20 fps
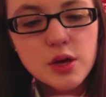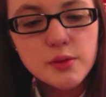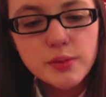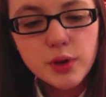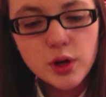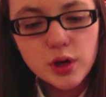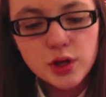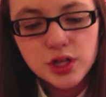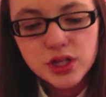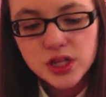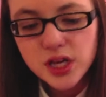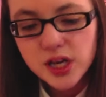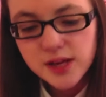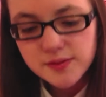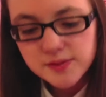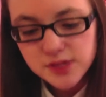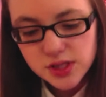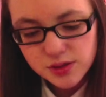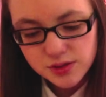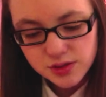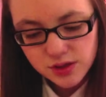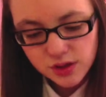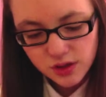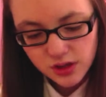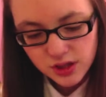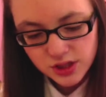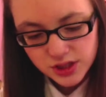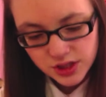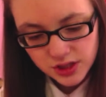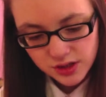But you don't have to use
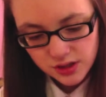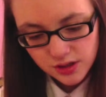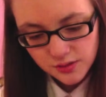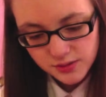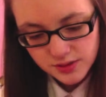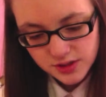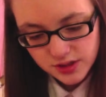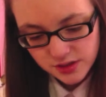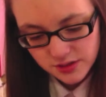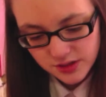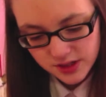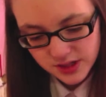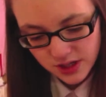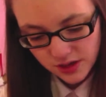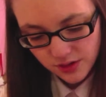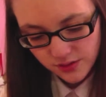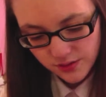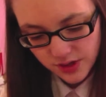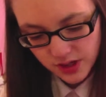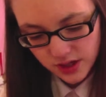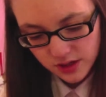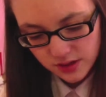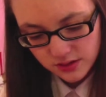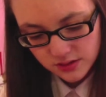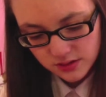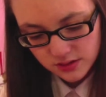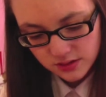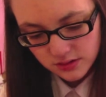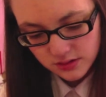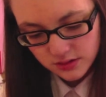coloured, you can always use silver.
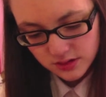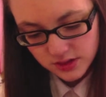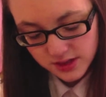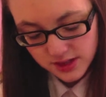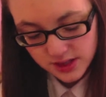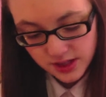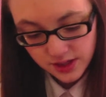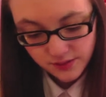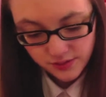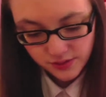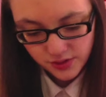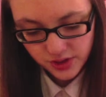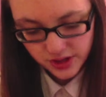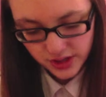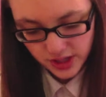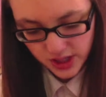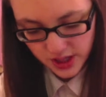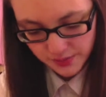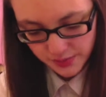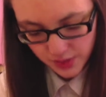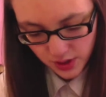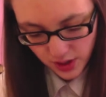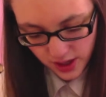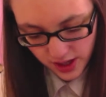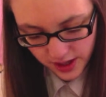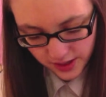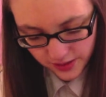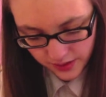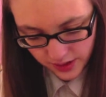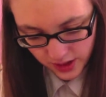There's silver in there, but
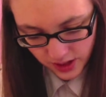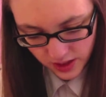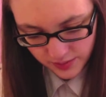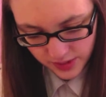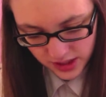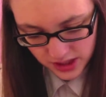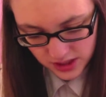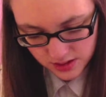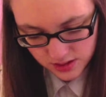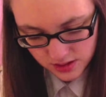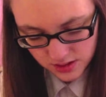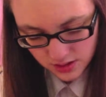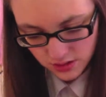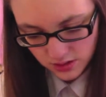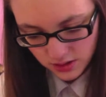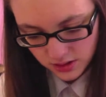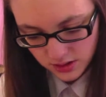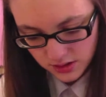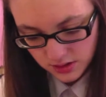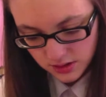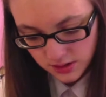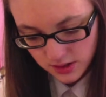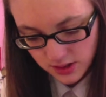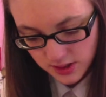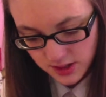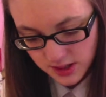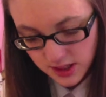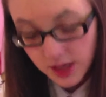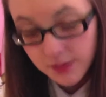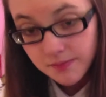I think I might use coloured
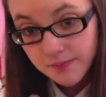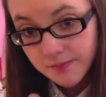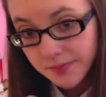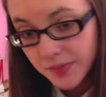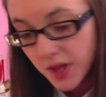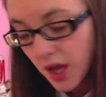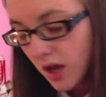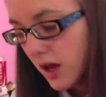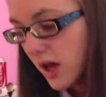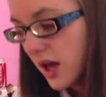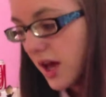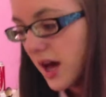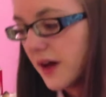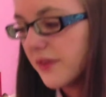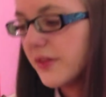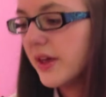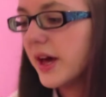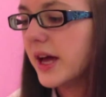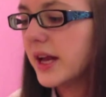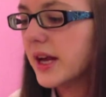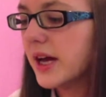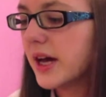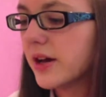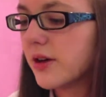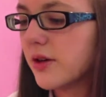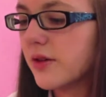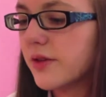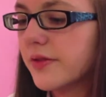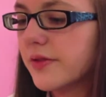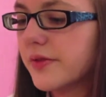this time. And then I
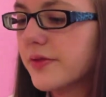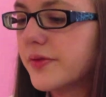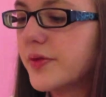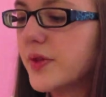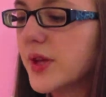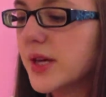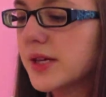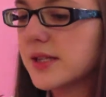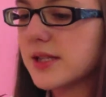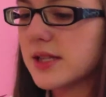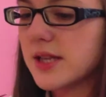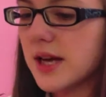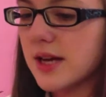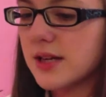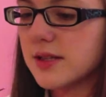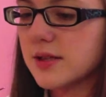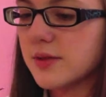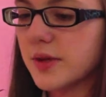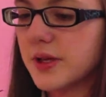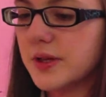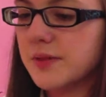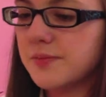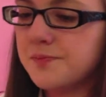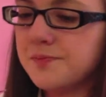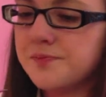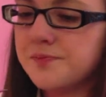got this set as well.